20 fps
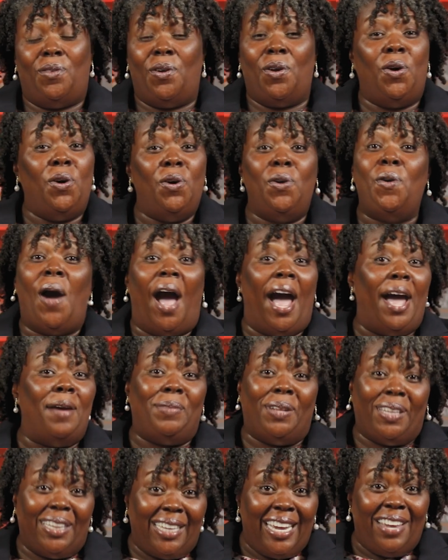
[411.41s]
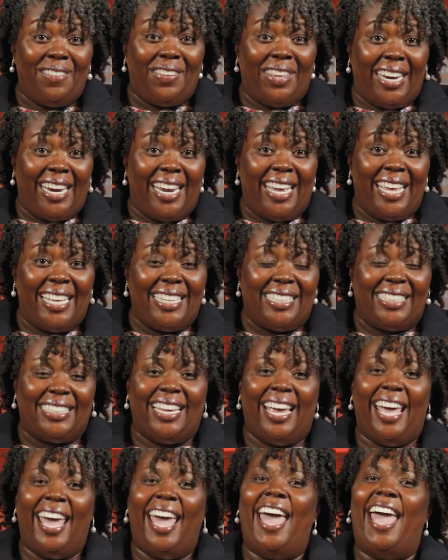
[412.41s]
who I believe it is?
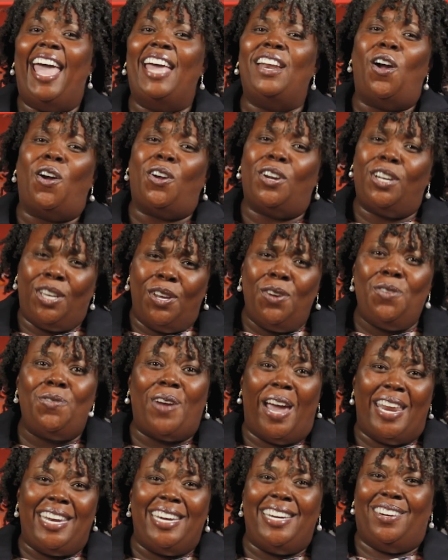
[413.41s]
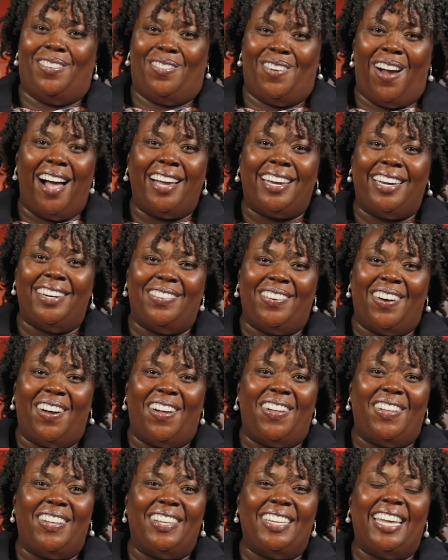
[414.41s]
And are you ready to rock and
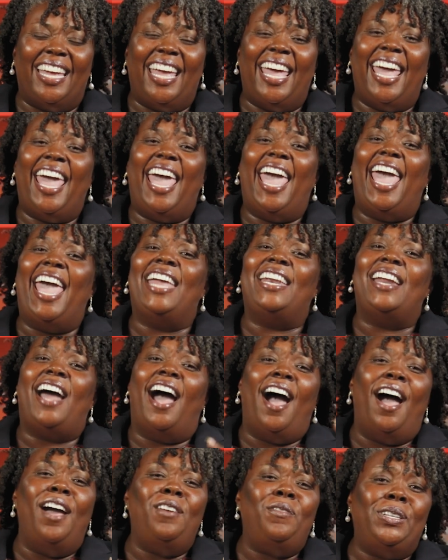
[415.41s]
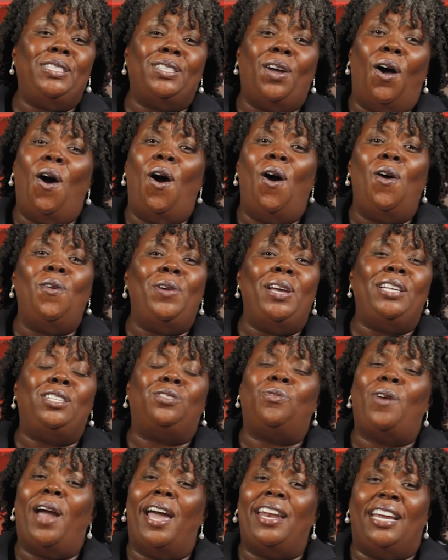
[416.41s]
roll?" And I was
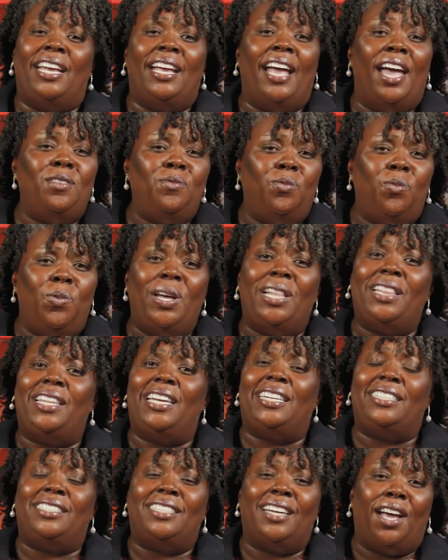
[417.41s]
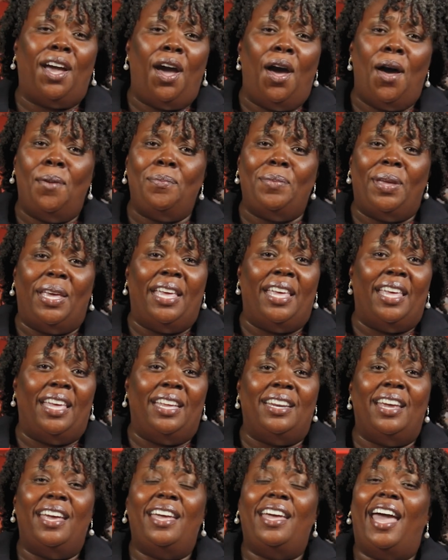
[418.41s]
always ready and willing to come
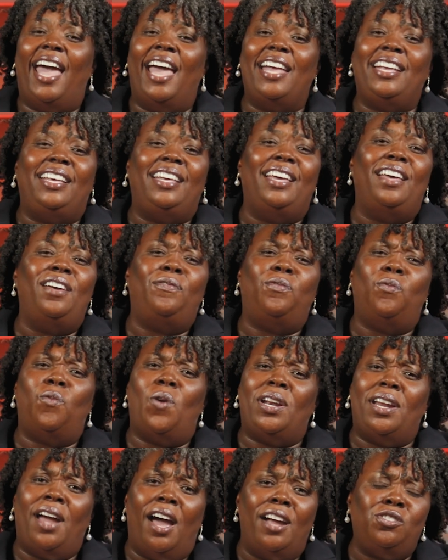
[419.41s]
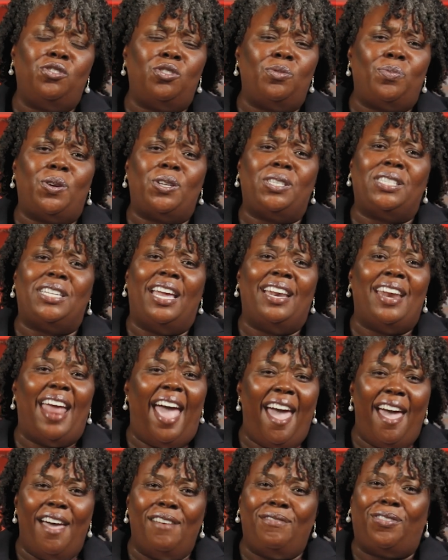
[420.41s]
in and give 100%
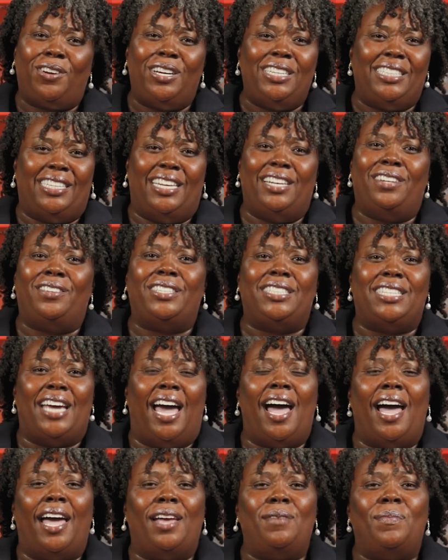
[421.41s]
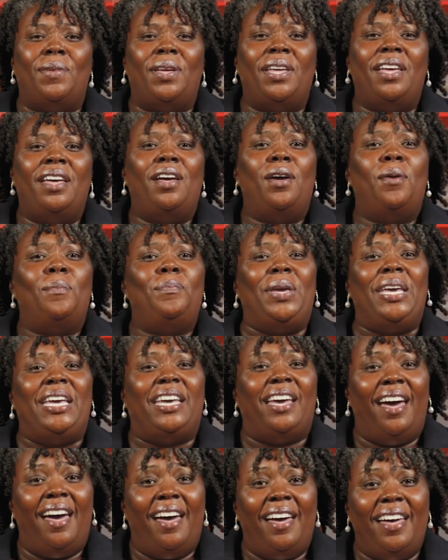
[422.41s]
every single time,
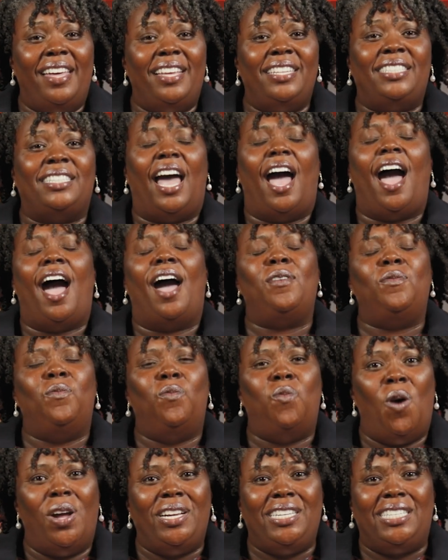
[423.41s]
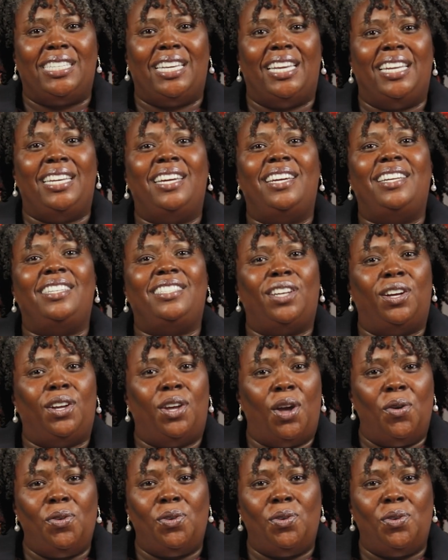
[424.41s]
because I wanted to go